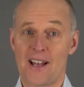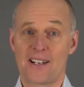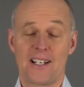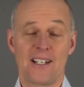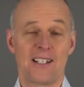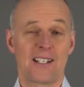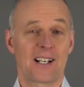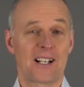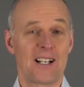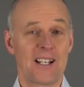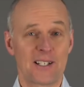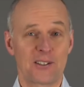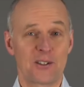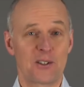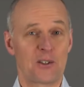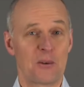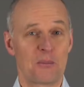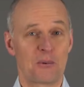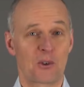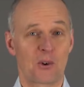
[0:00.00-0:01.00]
at it, click
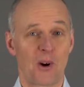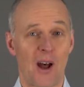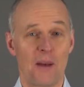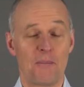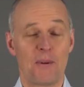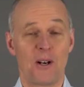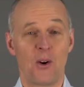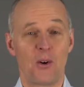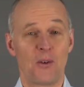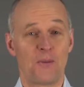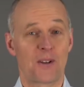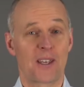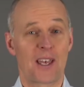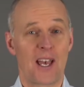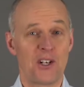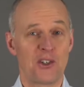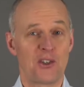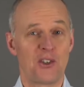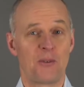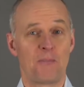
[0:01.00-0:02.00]
the subscribe and
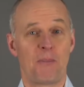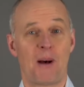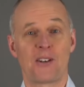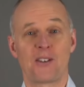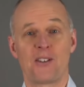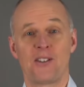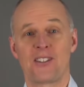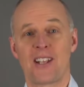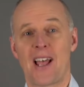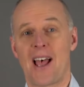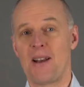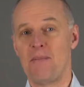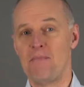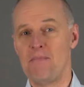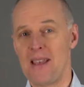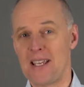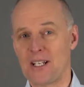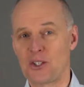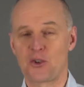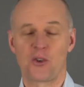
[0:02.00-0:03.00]
notifications buttons
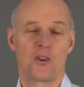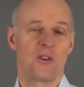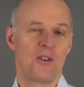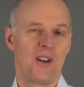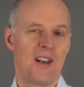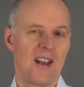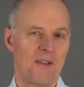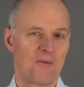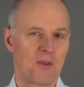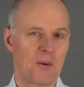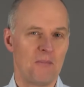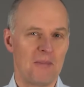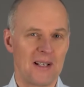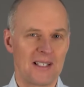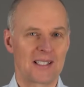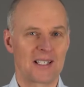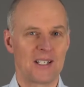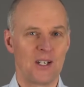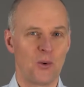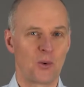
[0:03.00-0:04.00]
and make sure you never
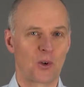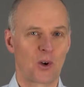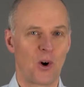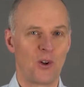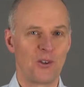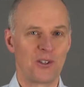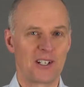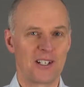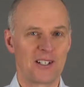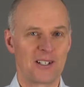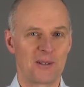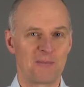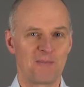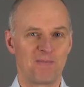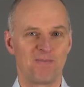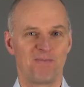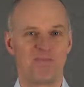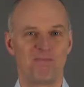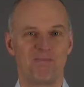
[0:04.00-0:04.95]
miss new content.